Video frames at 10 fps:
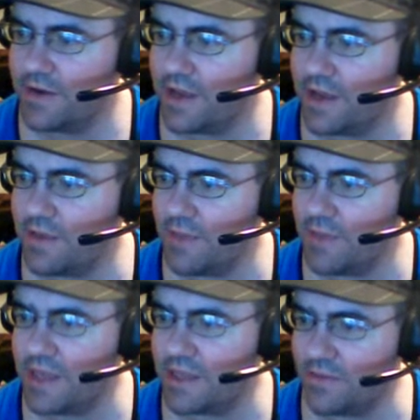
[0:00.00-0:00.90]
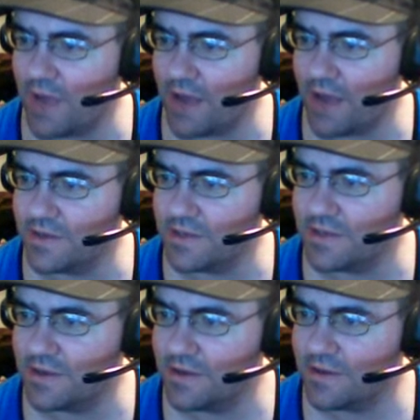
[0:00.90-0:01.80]
Now you make the, wow,
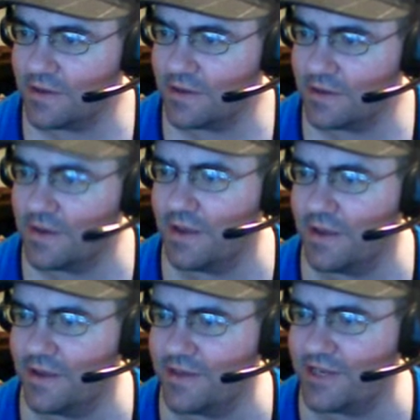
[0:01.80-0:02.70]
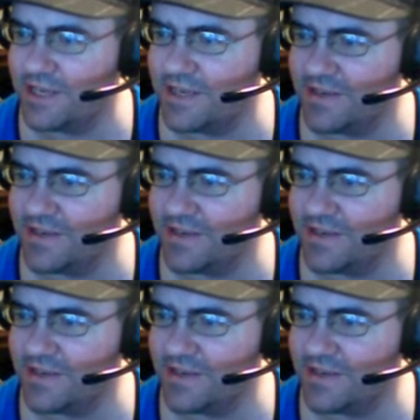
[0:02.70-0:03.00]
there's, geez,